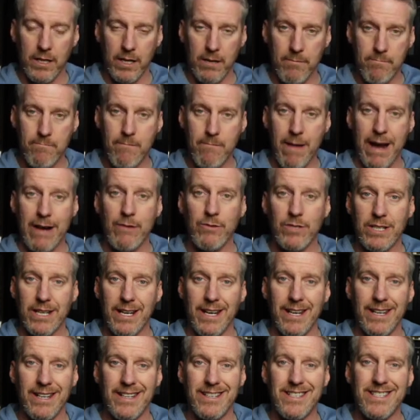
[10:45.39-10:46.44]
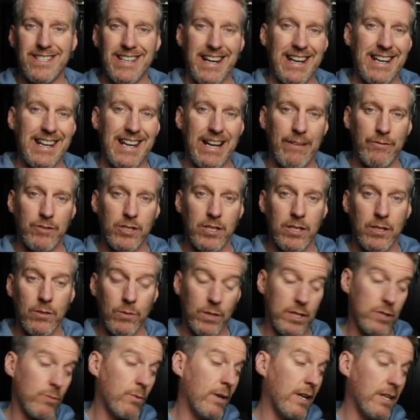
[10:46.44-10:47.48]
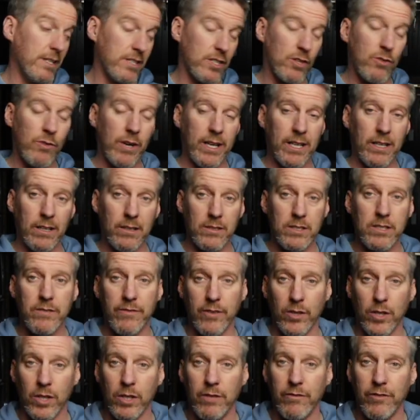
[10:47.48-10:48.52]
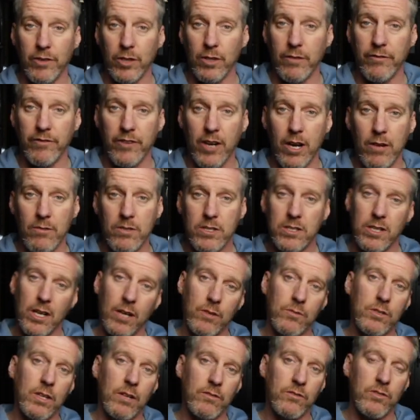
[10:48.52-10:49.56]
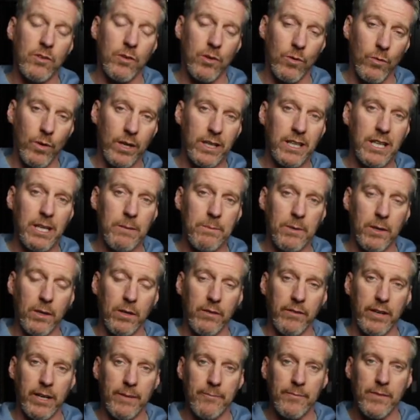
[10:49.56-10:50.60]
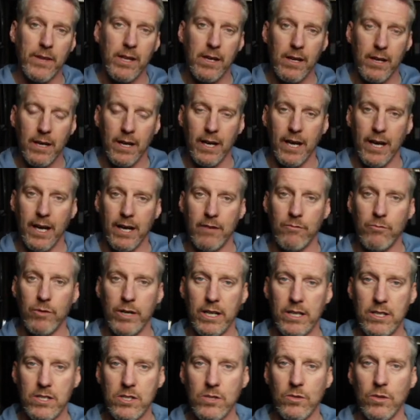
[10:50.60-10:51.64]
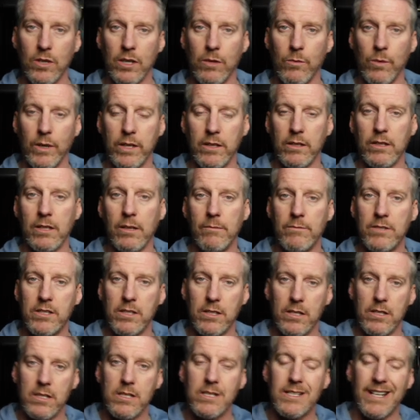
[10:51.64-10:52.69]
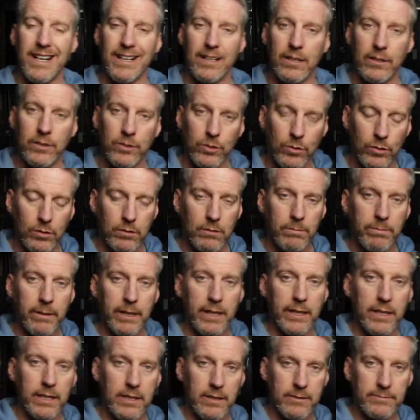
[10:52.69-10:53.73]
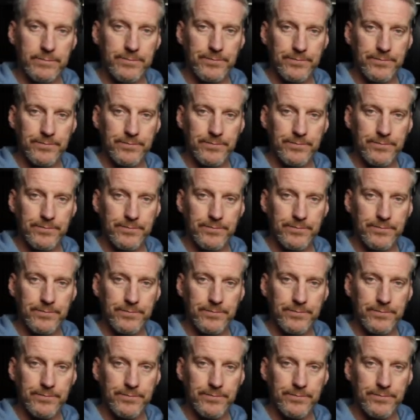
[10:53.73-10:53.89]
mount a sat nav to, as well as the cradles for your phone. So don't throw it away, keep hold of it and reinstall it when you come to sell your bike.